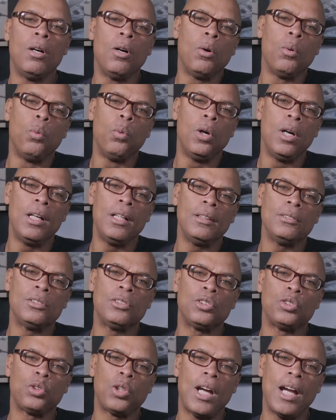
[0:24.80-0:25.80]
one,
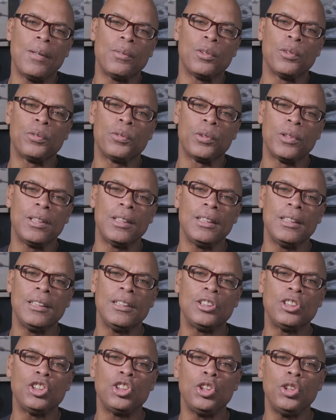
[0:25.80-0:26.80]
travel friendly,
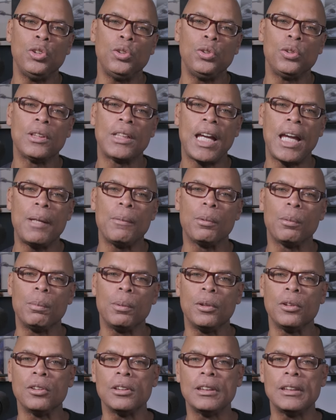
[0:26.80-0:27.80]
two,
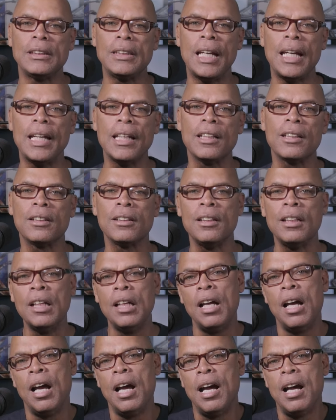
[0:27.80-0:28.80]
capable to take,
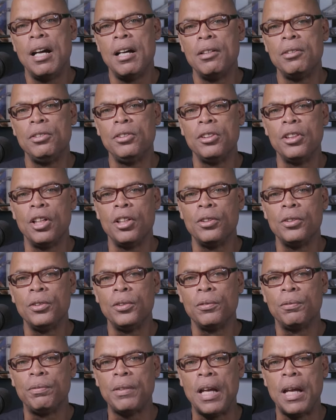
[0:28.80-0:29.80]
uh, you know,
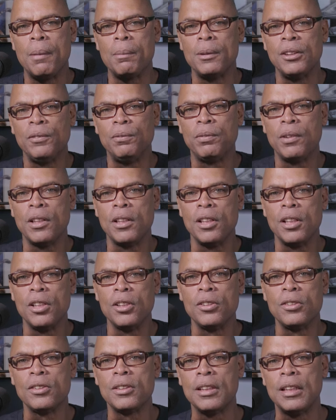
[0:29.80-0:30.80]
your family
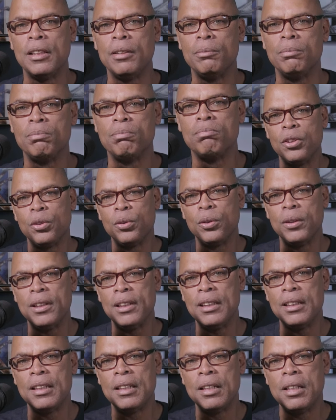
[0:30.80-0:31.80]
photos, and
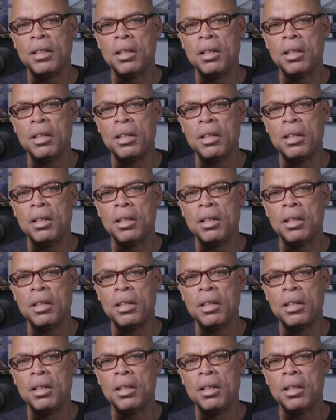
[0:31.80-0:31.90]
three,